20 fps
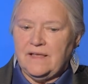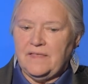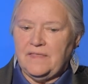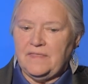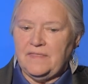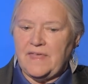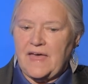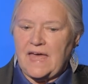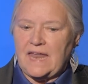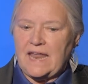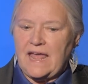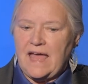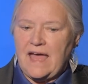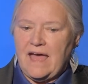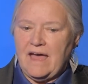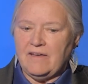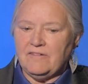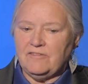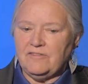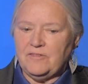that
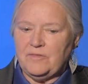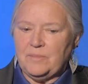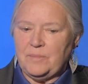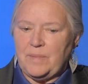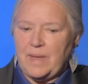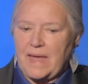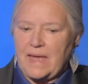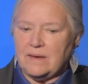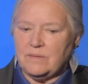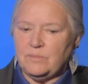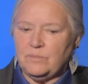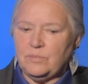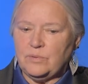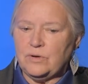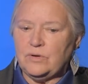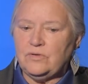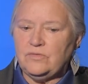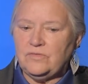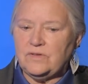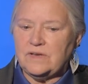have been
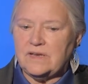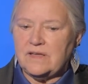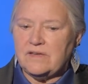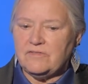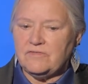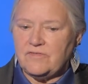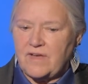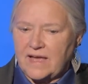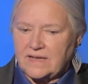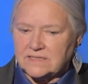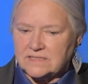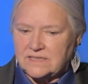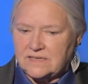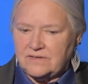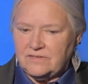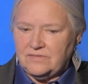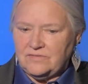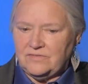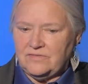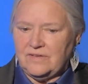proven
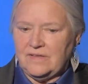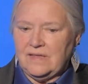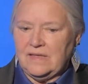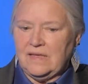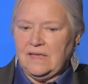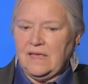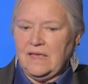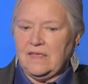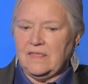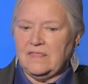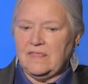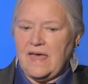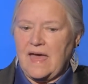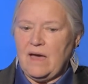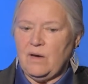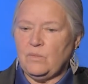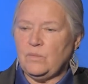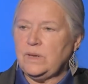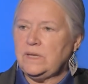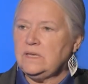effective,
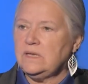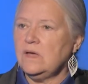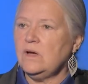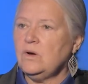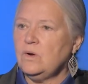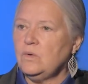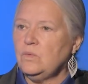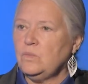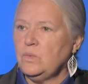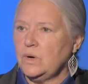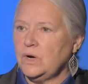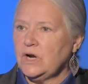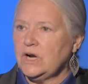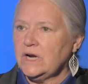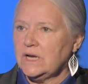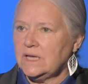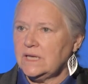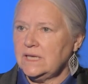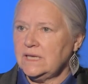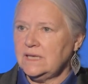that we know
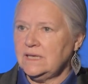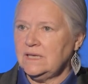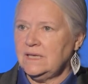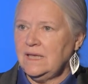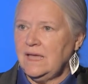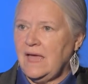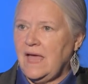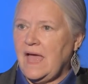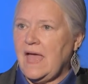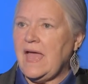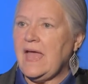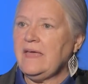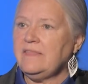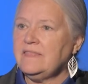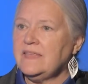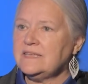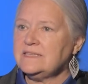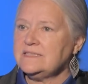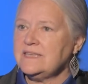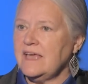work, and
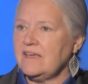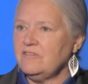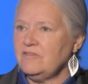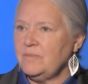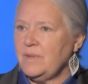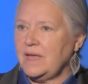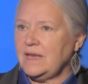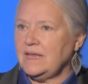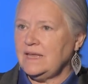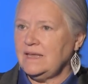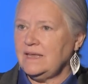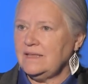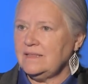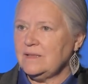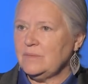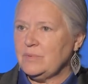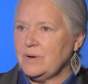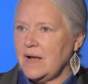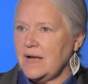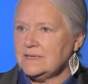that save money in
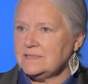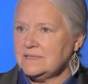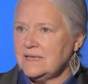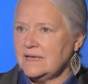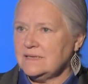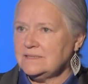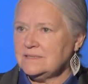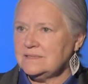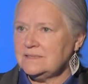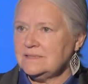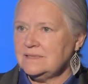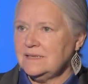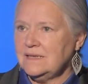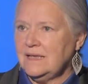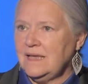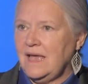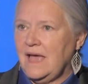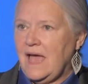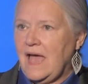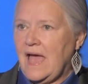the process.
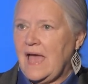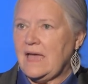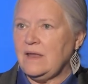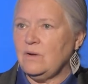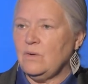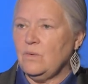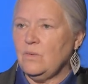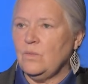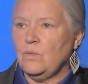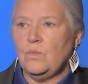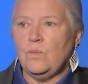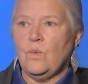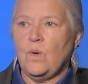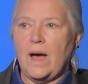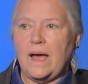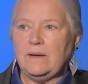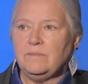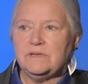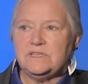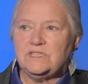And
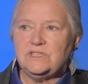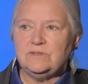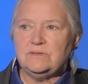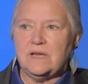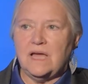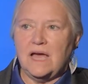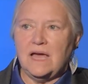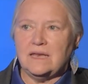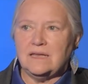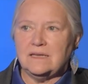why would you not